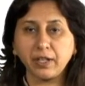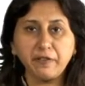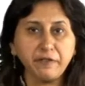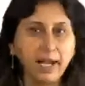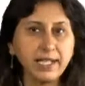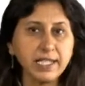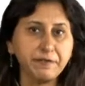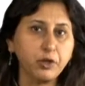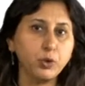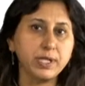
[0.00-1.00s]
Funds
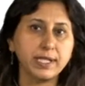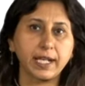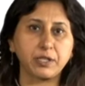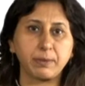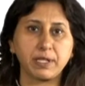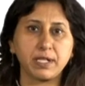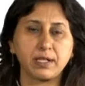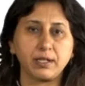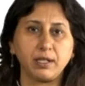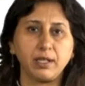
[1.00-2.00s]
flow statement.
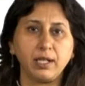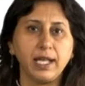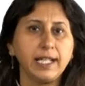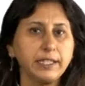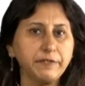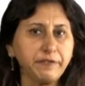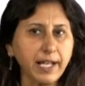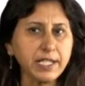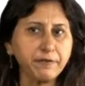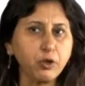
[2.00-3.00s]
The
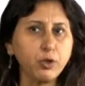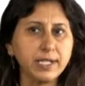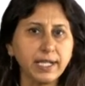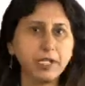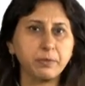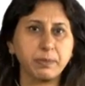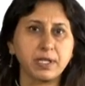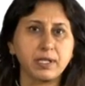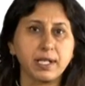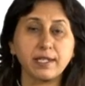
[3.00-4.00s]
funds flow
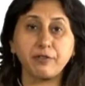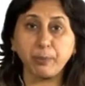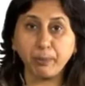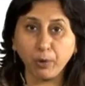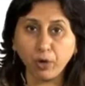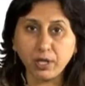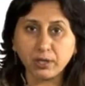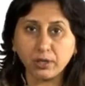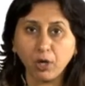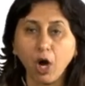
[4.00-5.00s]
statement is a report
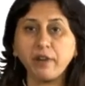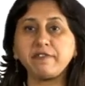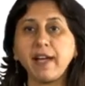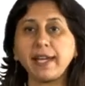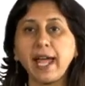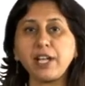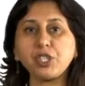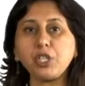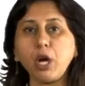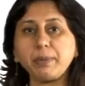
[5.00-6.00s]
on
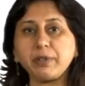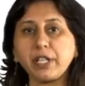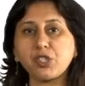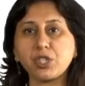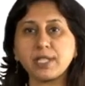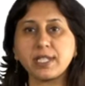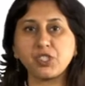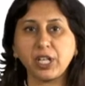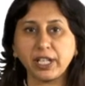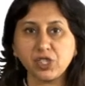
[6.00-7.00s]
financial operations
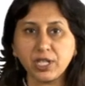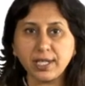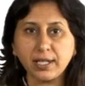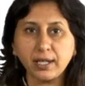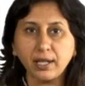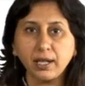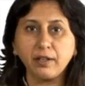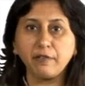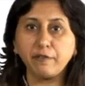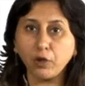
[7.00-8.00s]
changes,
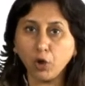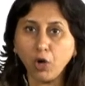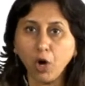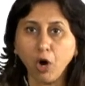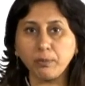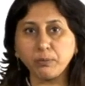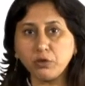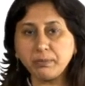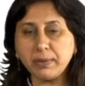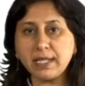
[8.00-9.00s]
flow or
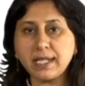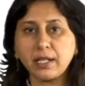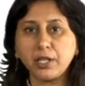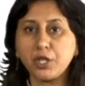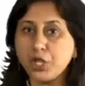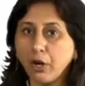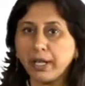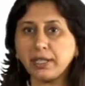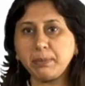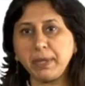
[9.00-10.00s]
movements
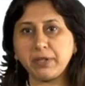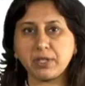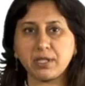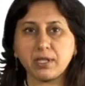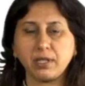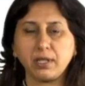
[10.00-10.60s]
during the period.